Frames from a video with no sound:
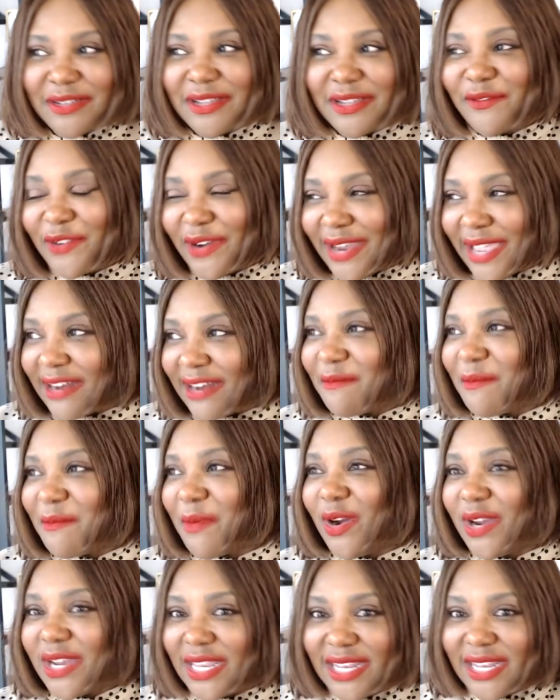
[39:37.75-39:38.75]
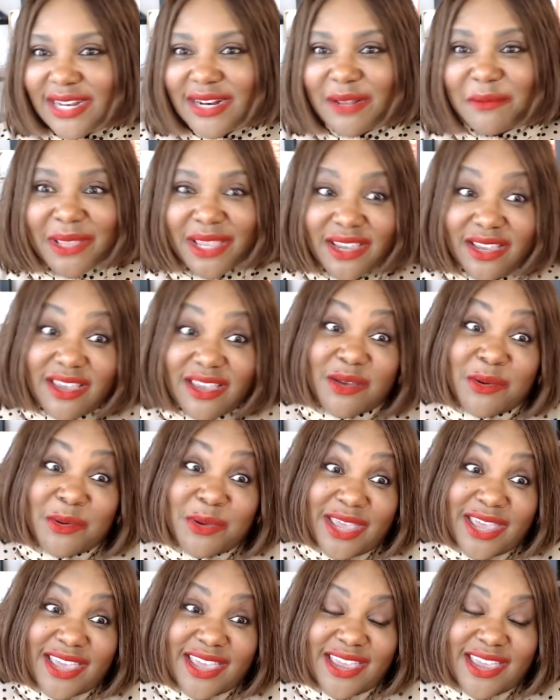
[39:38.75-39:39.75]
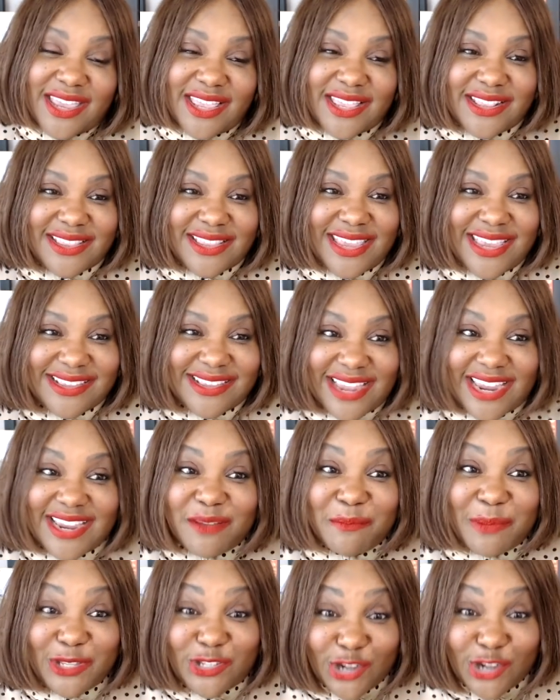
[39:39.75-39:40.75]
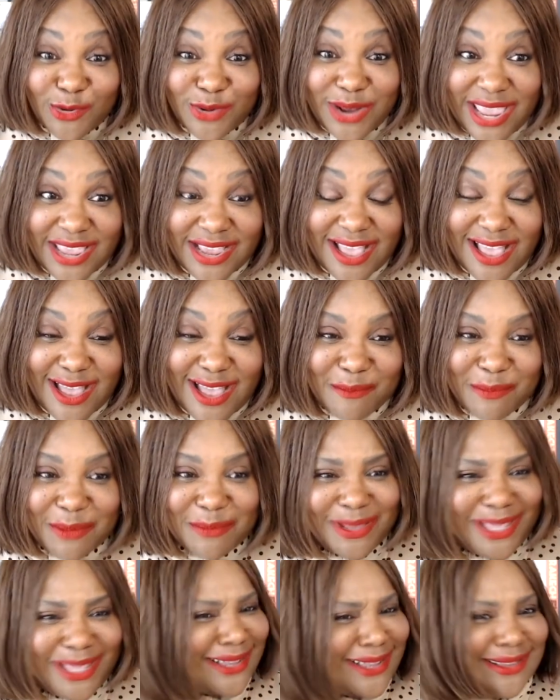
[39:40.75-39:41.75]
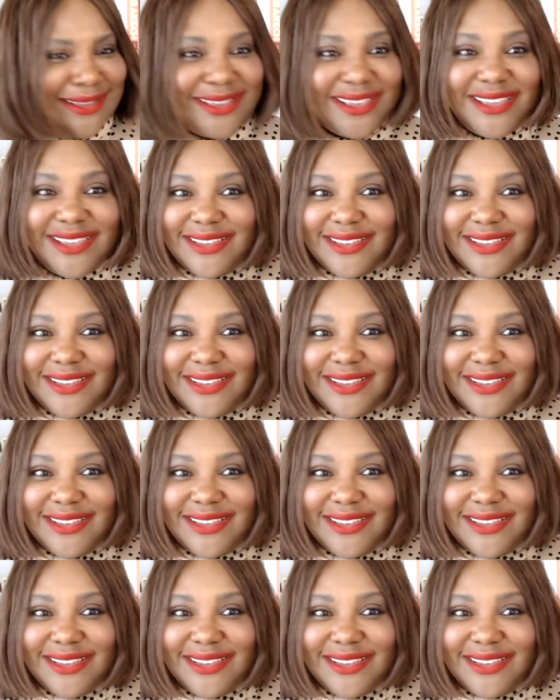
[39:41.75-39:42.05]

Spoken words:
They're looking for a head of marketing. I'm like, okay. He's like, but don't hang up. I'm like,